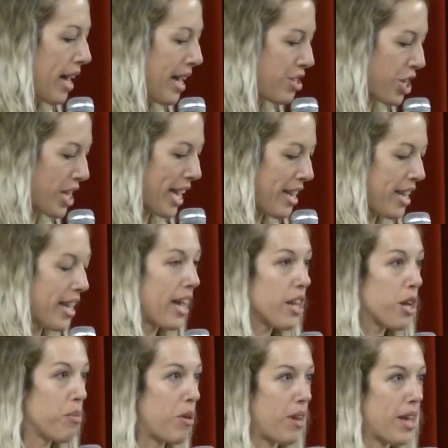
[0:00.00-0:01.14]
educating and
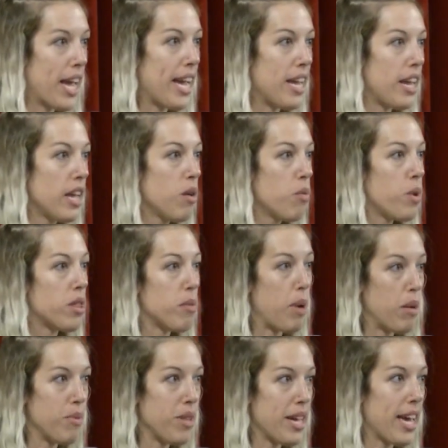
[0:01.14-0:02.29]
communicating with the
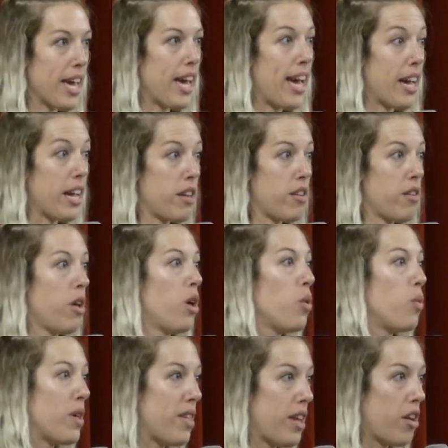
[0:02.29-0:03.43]
public and
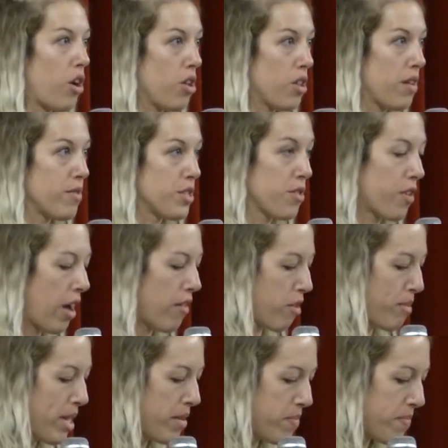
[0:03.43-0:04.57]
within all levels of
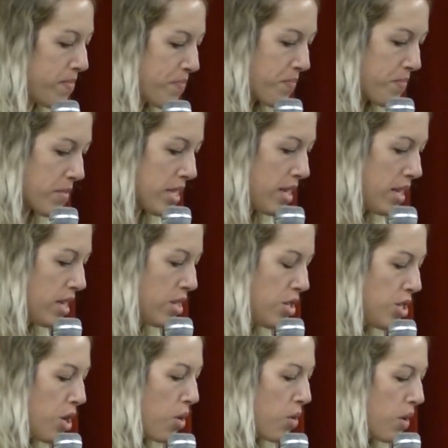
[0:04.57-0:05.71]
government.
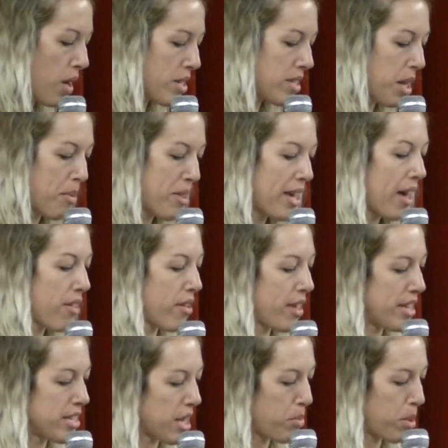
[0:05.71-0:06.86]
So some of the other
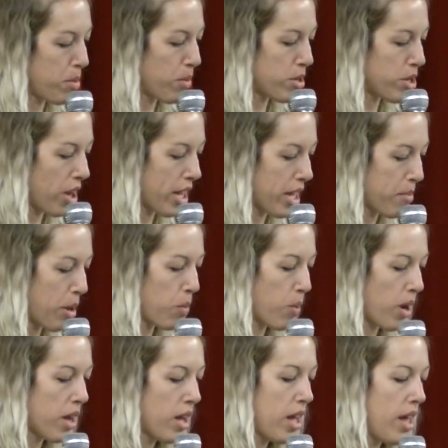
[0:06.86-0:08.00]
things that people were talking about
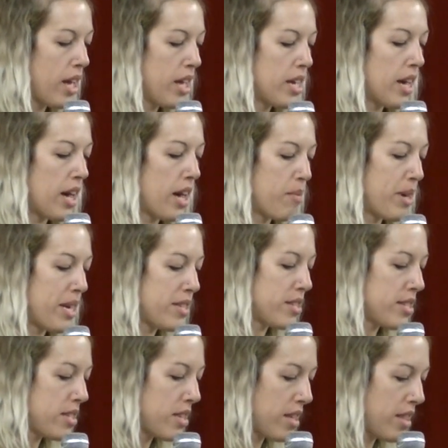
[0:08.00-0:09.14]
were
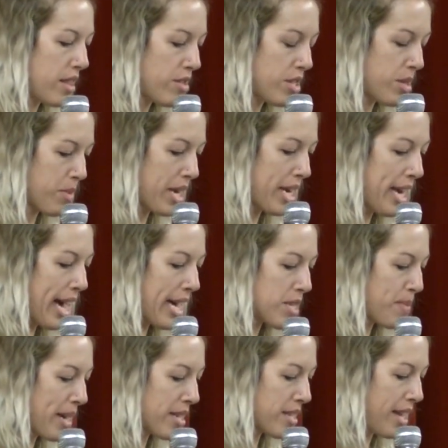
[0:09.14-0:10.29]
there's some key
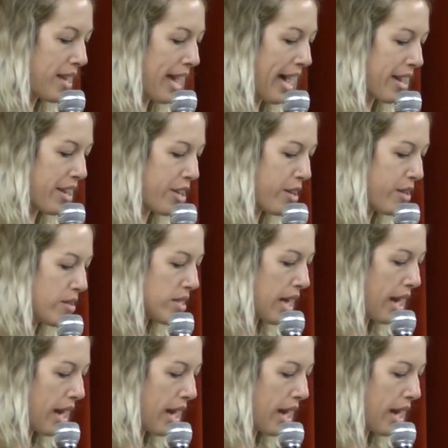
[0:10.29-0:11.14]
aspects and attitudes